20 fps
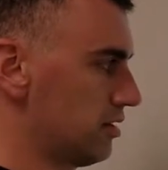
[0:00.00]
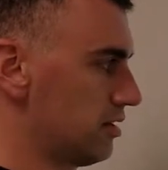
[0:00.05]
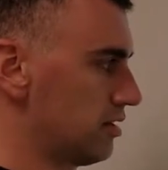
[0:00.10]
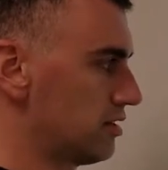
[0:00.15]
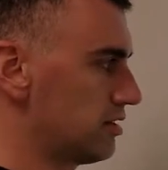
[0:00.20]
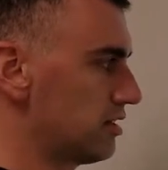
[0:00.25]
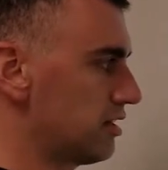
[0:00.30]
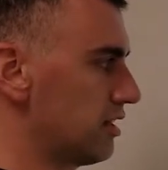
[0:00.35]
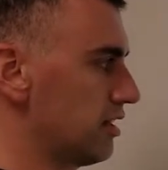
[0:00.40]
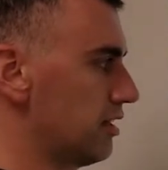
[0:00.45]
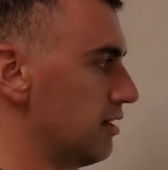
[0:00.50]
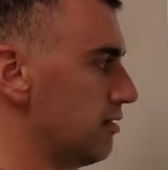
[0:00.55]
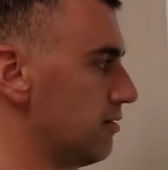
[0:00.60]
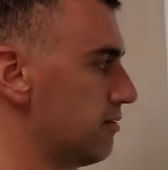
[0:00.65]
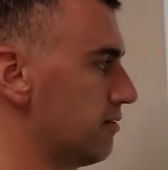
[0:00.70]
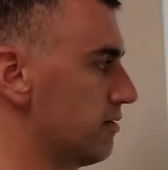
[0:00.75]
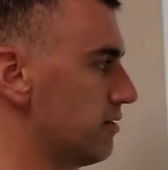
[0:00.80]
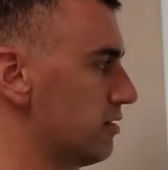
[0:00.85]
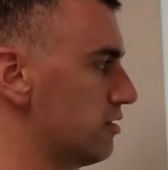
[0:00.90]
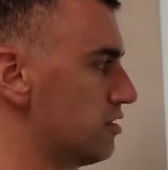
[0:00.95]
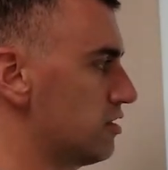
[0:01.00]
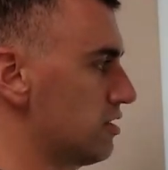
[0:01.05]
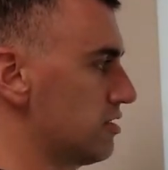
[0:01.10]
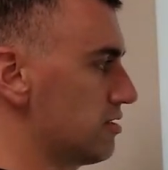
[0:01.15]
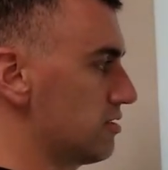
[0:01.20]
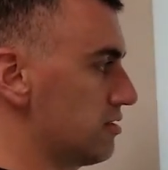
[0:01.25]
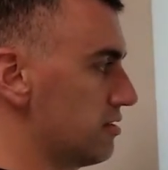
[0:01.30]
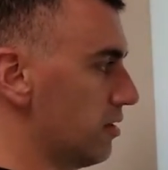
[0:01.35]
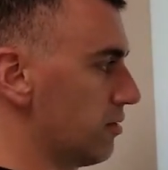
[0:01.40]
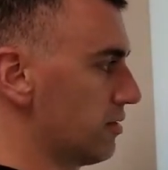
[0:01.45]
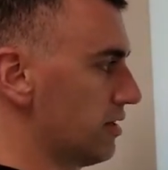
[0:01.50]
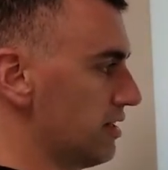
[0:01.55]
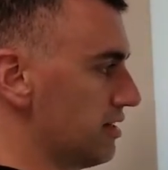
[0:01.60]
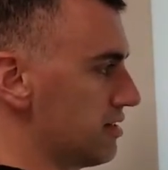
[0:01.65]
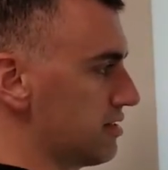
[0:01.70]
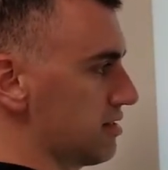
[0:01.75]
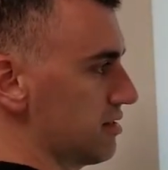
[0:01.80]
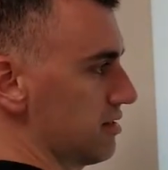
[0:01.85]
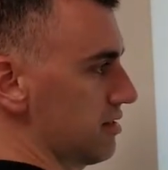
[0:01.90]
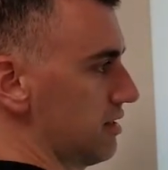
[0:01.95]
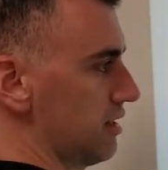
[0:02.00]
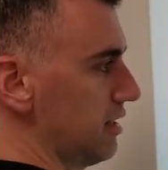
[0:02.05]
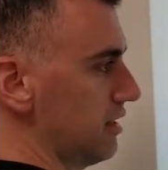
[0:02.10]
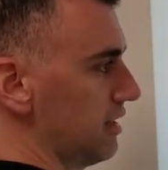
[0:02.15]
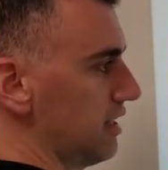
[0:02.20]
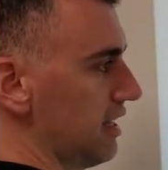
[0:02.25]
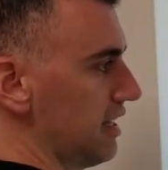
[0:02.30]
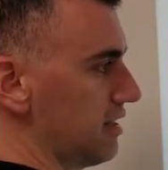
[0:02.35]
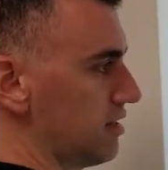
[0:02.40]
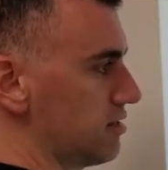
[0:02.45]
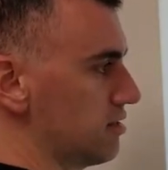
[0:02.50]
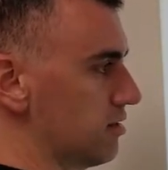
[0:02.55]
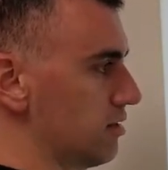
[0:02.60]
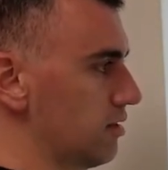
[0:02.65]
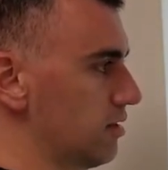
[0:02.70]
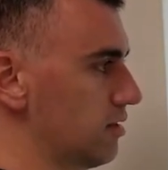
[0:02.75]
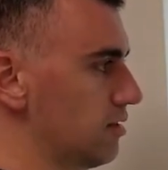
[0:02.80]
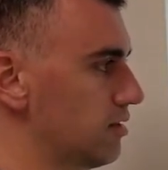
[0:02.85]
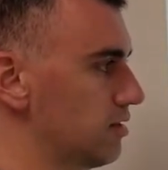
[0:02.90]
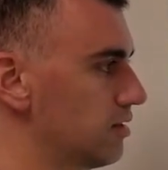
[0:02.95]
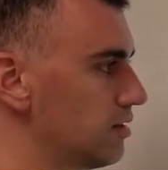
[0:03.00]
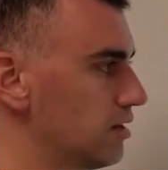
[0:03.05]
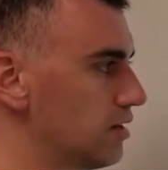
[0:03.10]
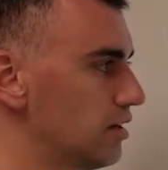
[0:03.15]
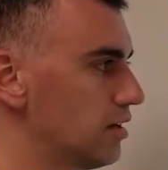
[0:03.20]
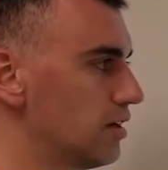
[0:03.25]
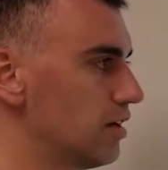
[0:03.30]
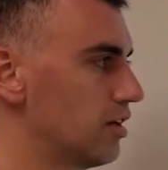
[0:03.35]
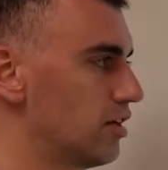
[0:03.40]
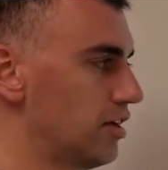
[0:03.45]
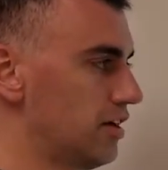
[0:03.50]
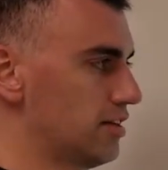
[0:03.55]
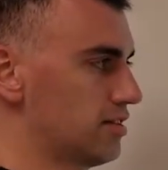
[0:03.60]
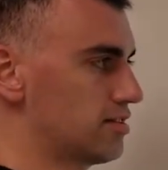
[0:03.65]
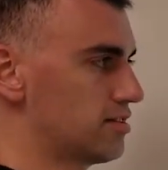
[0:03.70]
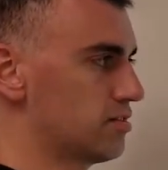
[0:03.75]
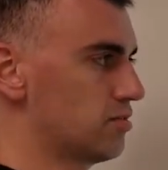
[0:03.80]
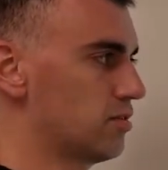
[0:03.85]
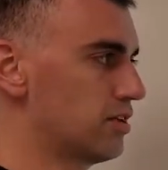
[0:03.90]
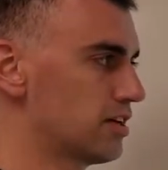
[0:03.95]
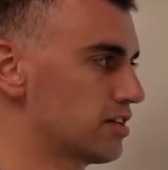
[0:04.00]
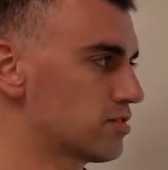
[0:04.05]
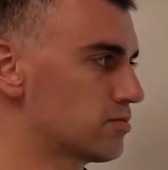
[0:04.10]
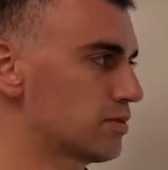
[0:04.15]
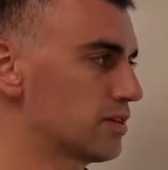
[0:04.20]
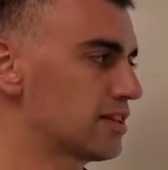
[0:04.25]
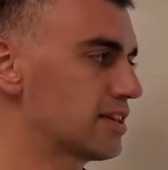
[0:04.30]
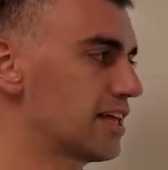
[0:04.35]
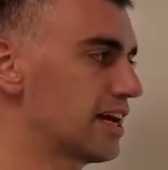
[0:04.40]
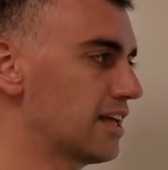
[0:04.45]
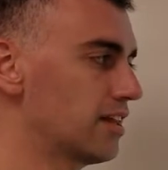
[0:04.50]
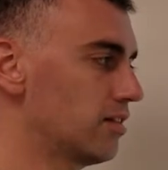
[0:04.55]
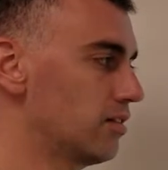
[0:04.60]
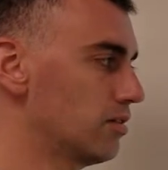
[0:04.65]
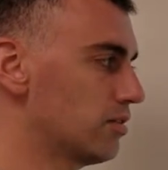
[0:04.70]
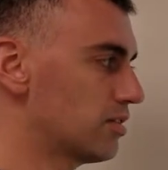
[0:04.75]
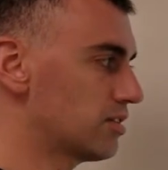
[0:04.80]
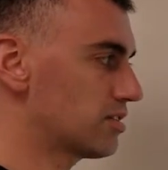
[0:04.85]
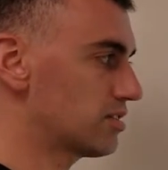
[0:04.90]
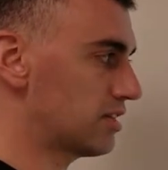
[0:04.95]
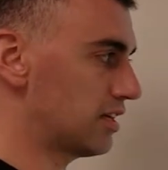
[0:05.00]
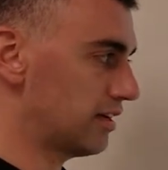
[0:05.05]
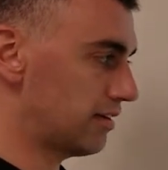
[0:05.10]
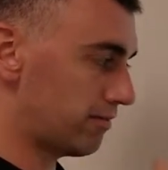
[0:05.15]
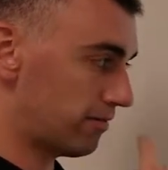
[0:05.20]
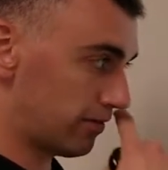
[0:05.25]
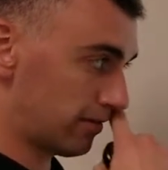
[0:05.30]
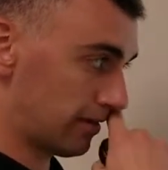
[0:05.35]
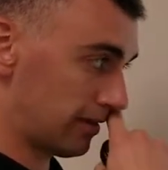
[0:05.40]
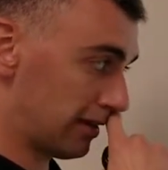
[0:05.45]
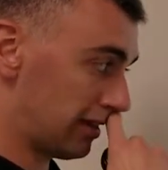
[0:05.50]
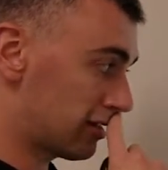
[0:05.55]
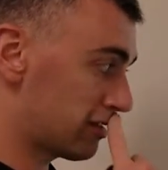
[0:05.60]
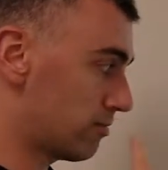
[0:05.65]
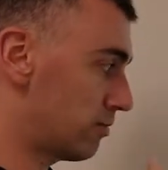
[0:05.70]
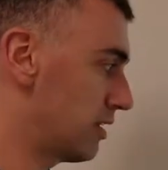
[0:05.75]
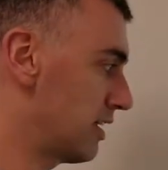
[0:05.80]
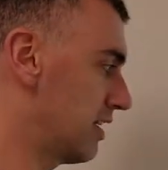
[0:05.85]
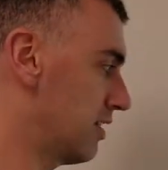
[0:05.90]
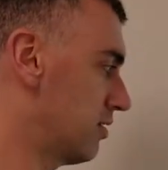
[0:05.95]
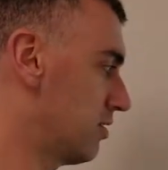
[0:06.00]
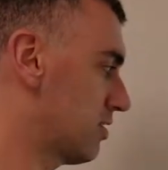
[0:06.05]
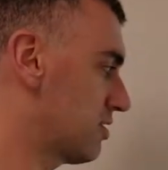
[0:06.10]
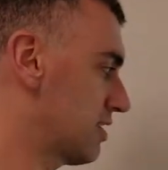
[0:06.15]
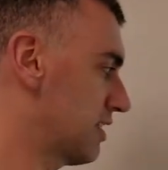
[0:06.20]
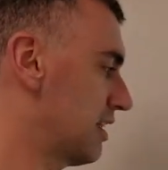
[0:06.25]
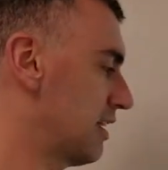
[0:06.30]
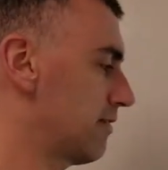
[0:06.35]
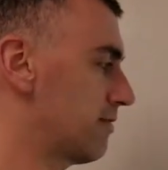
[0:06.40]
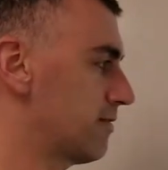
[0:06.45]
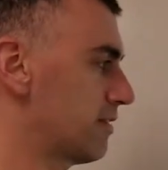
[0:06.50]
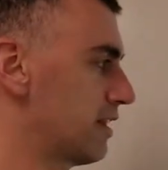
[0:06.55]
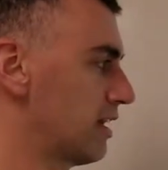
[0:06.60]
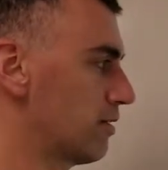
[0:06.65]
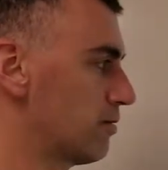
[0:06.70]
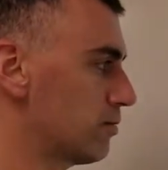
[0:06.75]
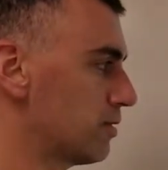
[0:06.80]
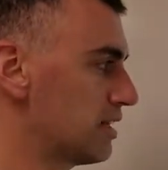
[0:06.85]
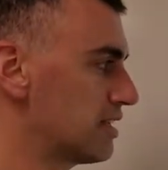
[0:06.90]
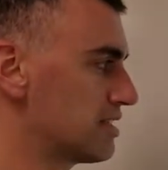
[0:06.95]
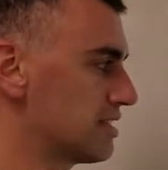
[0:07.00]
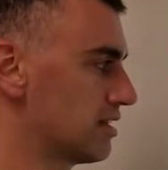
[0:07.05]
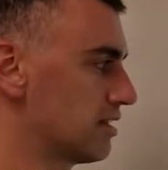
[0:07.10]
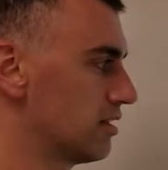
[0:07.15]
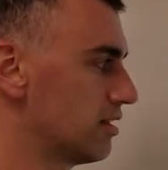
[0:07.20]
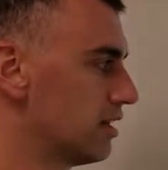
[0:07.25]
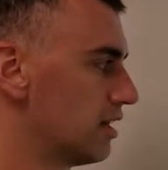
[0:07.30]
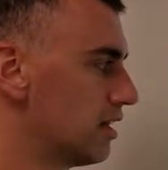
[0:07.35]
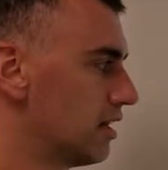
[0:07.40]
to give just donuts in the answer. And so that's what that looks like. That's why it looks like that for that reason.